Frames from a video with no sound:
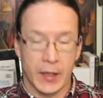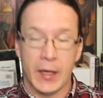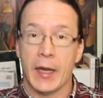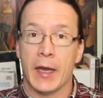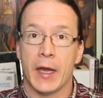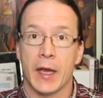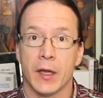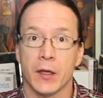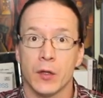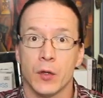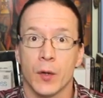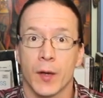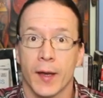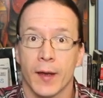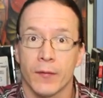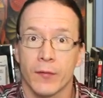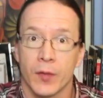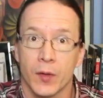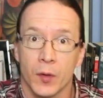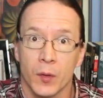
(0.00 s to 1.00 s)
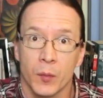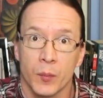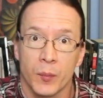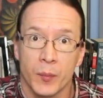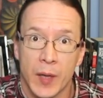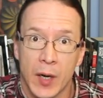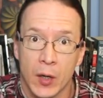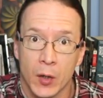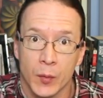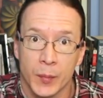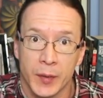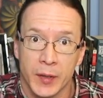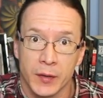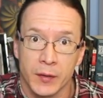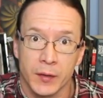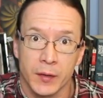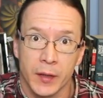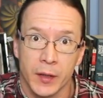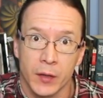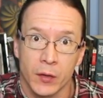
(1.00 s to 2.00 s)
and you have the power
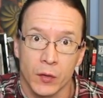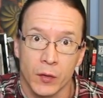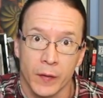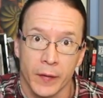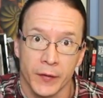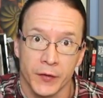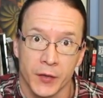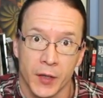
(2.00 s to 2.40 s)
button here on the